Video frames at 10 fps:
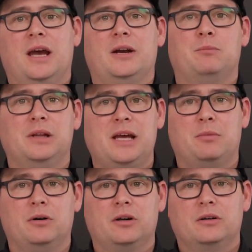and a
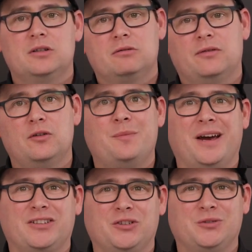playbook to refer
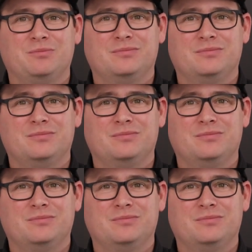back to.